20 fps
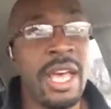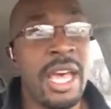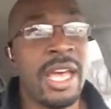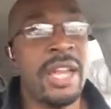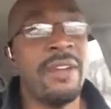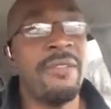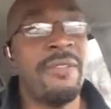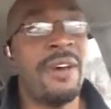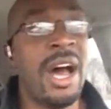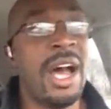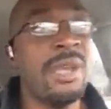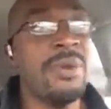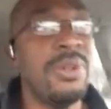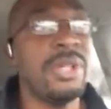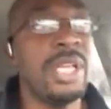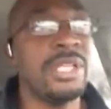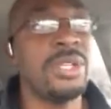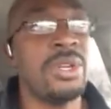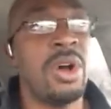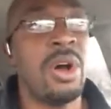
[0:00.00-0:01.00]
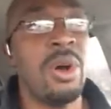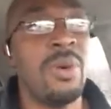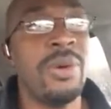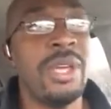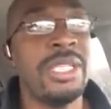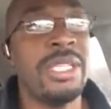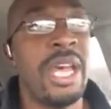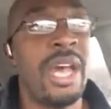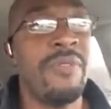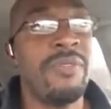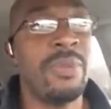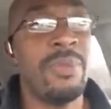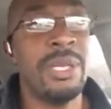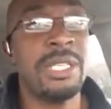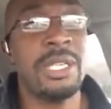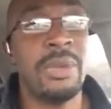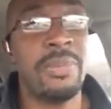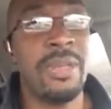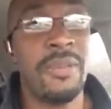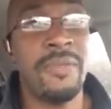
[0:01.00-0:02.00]
And the value doesn't always have to
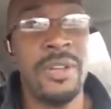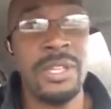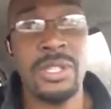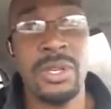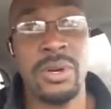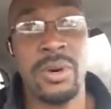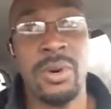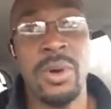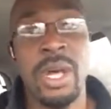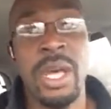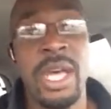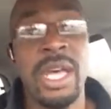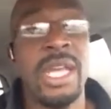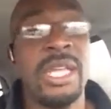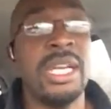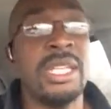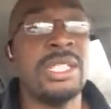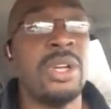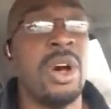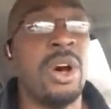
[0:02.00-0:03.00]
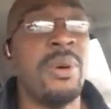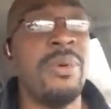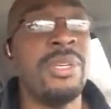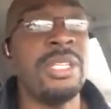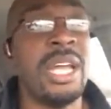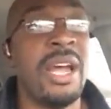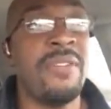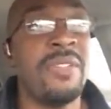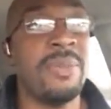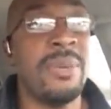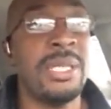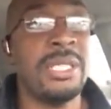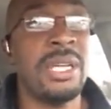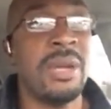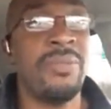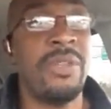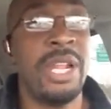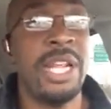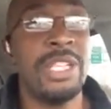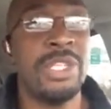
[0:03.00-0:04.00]
be something physical. It doesn't always have to be
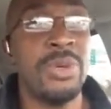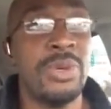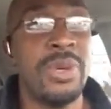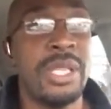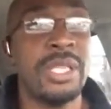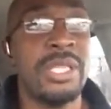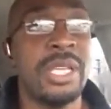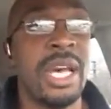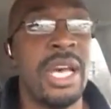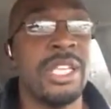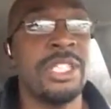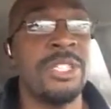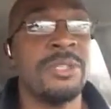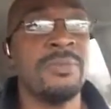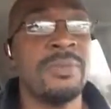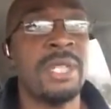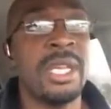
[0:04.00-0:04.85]
something that you can touch.